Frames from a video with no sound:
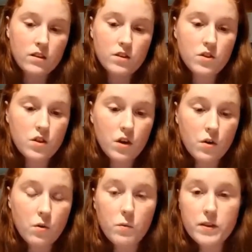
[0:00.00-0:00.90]

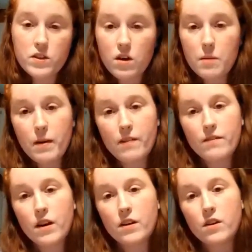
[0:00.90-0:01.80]
So we start on Pet
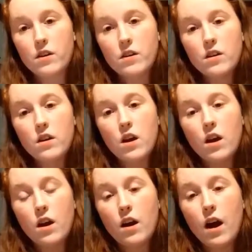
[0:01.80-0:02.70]
Finder.
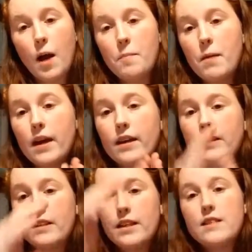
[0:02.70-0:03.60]
I make a
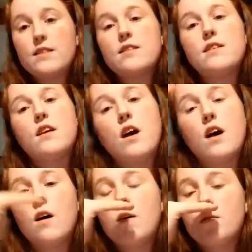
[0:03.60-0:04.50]
list
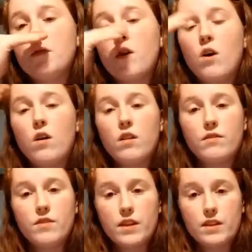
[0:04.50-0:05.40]
of all
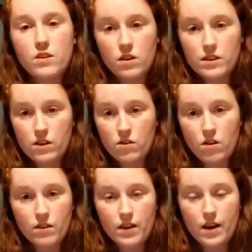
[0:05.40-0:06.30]
of the dogs that are
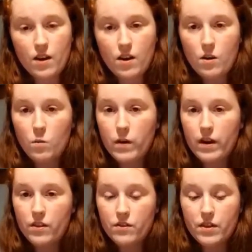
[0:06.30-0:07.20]
on there,
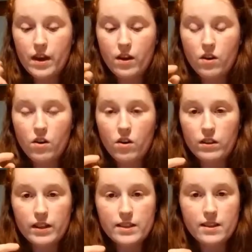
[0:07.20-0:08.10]
whether they are
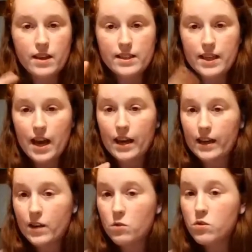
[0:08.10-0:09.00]
listed as cat,
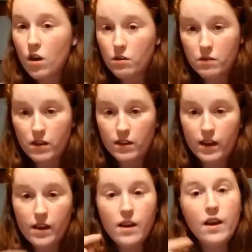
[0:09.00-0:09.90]
kid, or dog
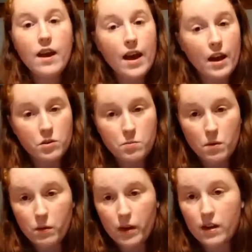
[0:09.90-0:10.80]
friendly,
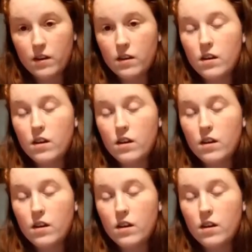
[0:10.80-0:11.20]
housebroken.